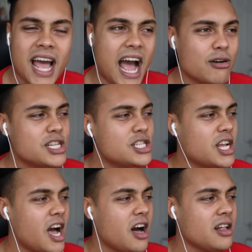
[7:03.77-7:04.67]
How is this
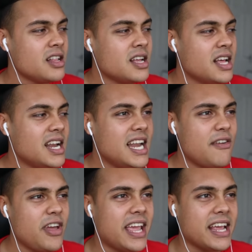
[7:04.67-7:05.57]
girl
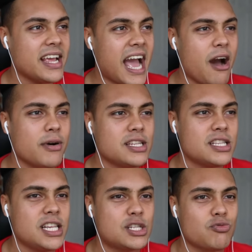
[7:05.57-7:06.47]
living? How is
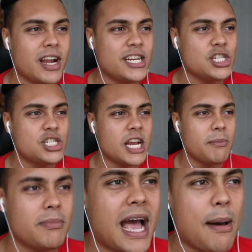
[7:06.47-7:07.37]
this
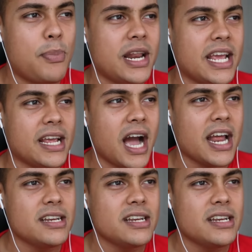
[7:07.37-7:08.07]
relationship happening?